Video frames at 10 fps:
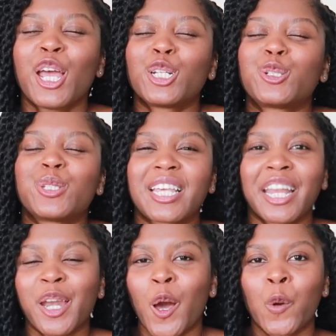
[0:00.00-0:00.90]
to say
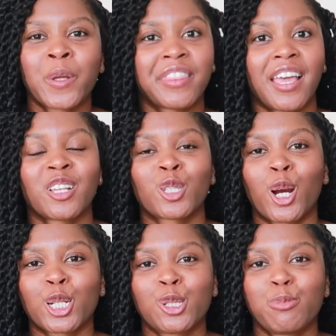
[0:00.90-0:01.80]
no when things
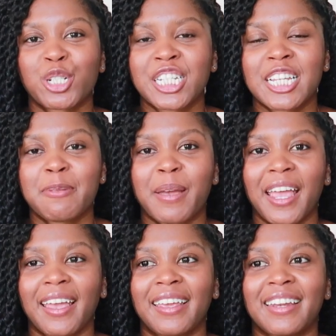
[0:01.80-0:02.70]
are super cheap,
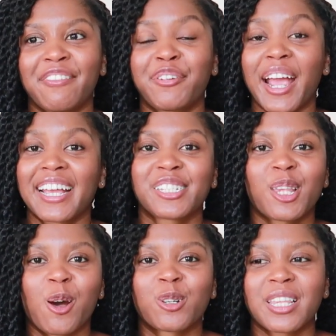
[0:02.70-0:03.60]
and for
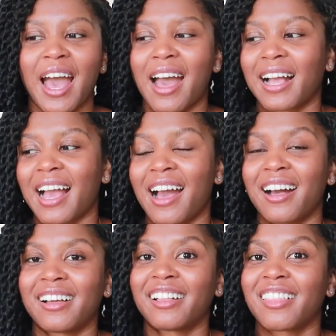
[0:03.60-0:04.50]
Asos I
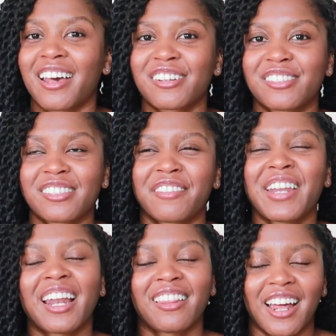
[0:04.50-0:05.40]
got a lot of stuff,
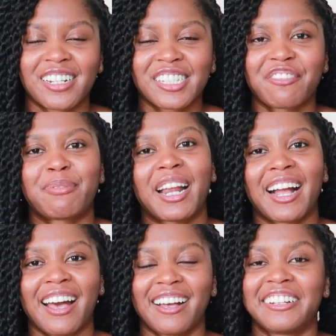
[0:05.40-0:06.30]
not a lot of stuff, but I
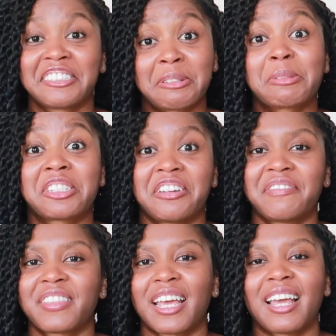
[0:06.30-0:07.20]
got some
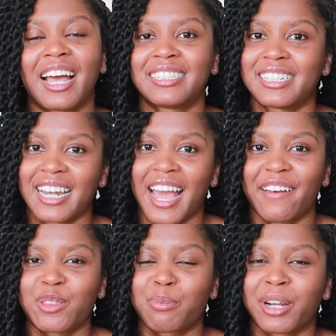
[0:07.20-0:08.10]
stuff that I did not
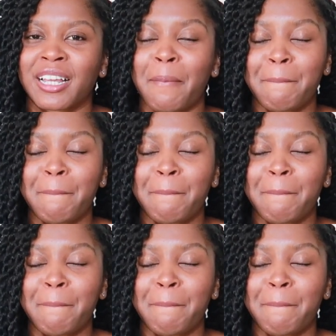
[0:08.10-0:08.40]
have to break.